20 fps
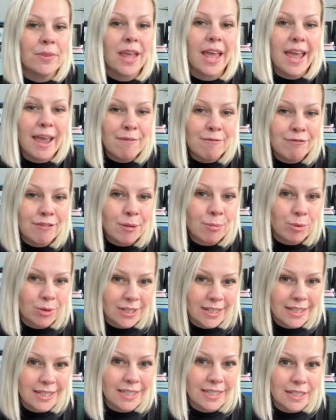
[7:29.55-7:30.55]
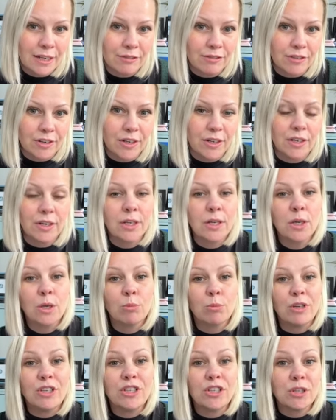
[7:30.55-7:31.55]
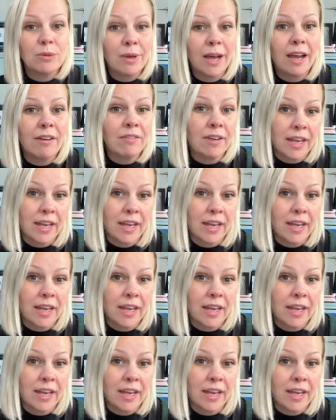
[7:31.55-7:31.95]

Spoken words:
Everybody is different. We do have